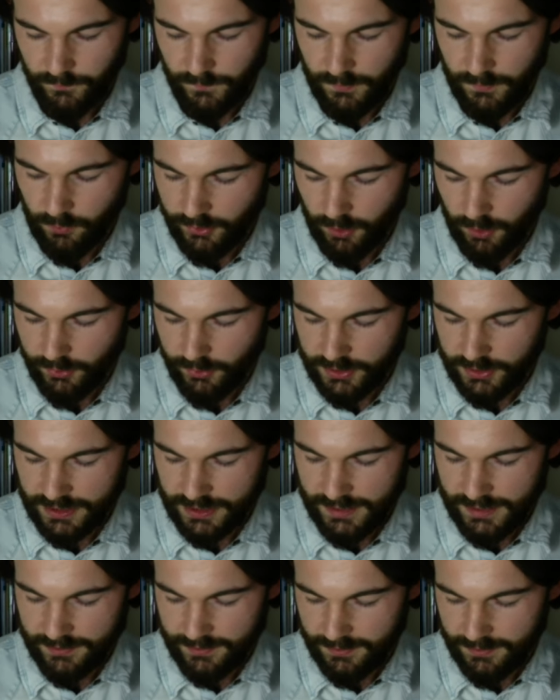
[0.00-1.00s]
or looks
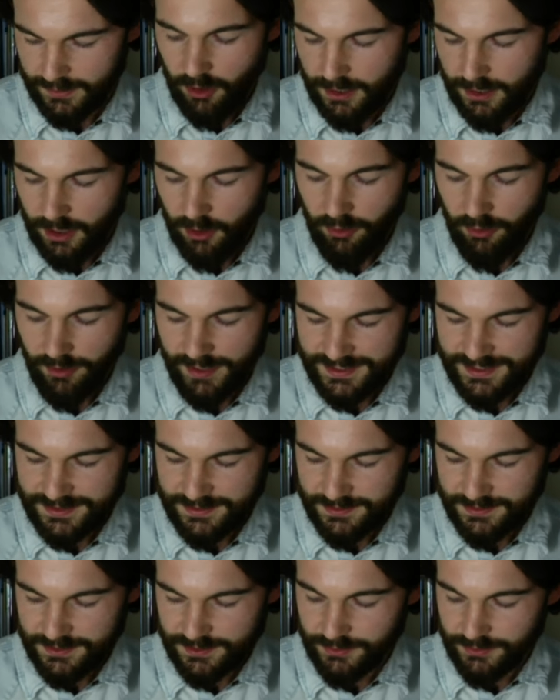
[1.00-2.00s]
at or
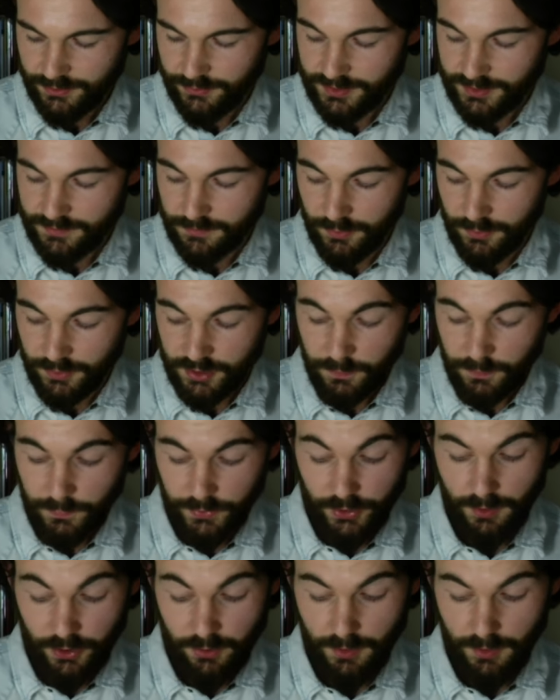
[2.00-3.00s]
listens to his most
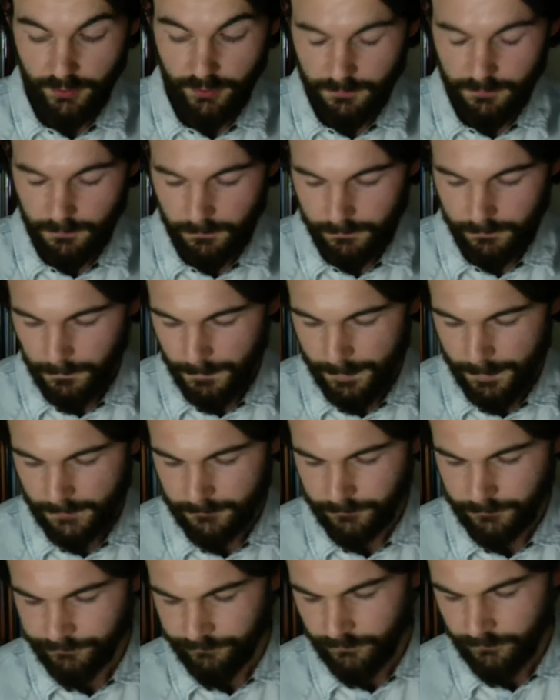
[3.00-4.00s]
pure mother.
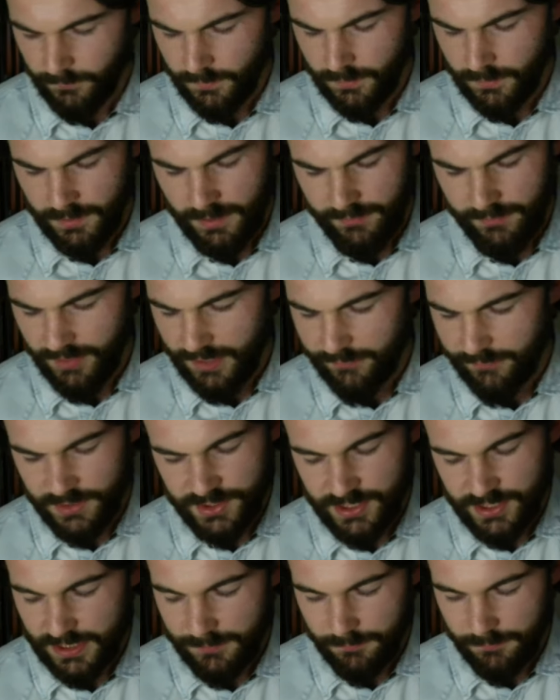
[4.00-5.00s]
I have never
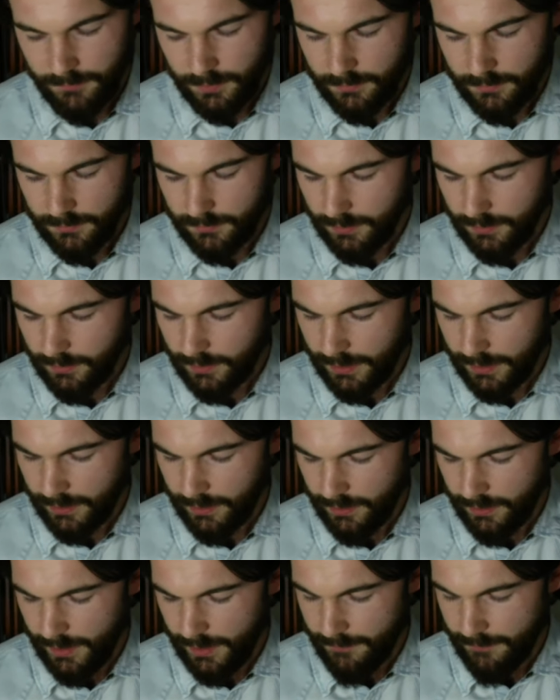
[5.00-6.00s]
seen him
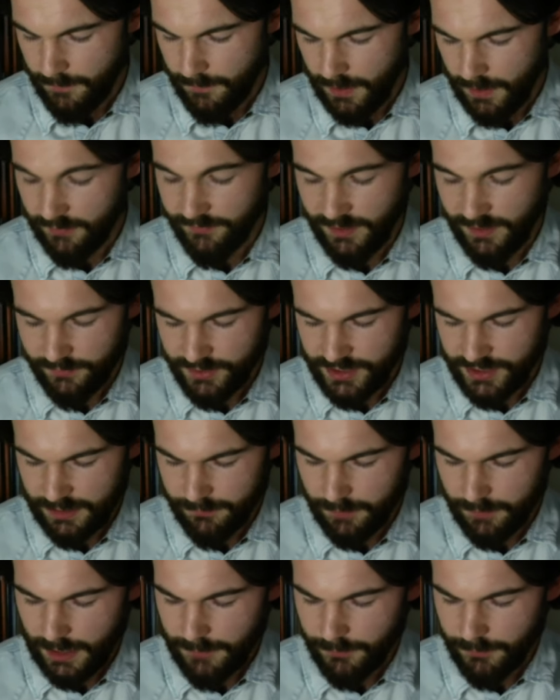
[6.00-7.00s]

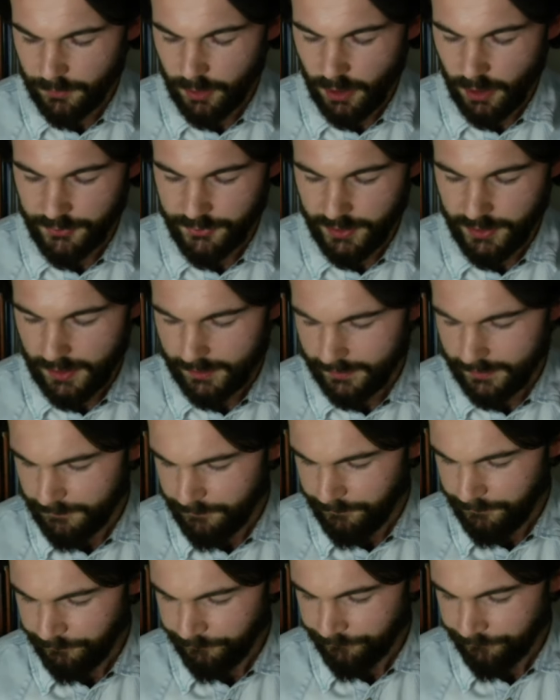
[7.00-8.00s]
hypochondriac,
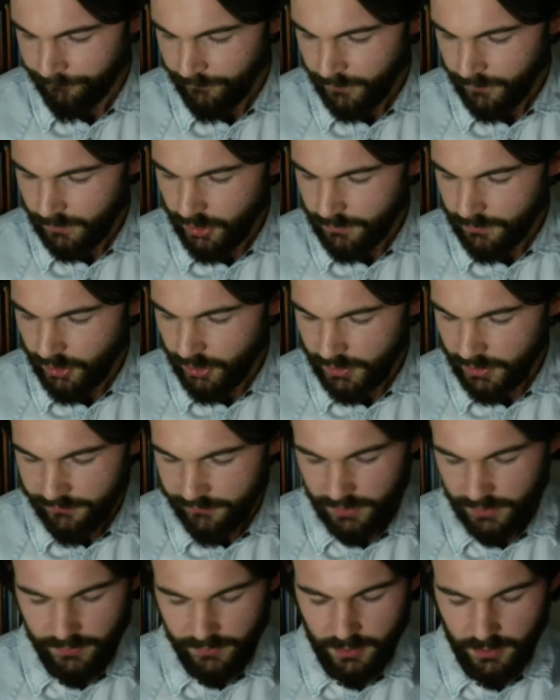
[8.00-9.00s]
not
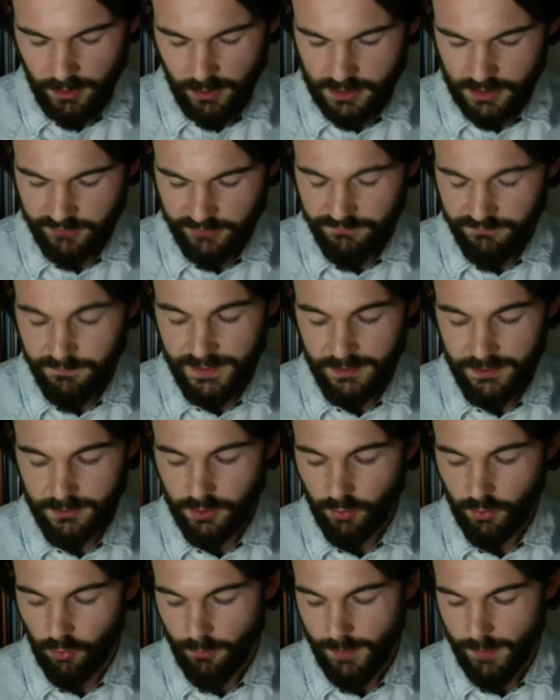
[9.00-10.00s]
even in the hours of bitter
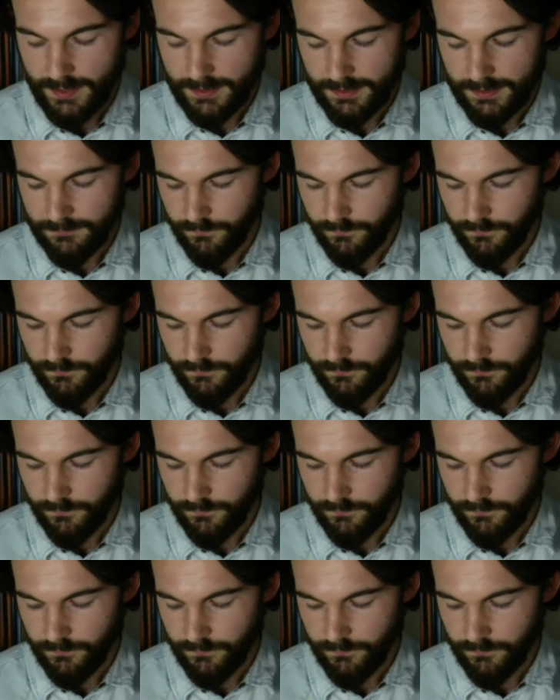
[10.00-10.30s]
torment,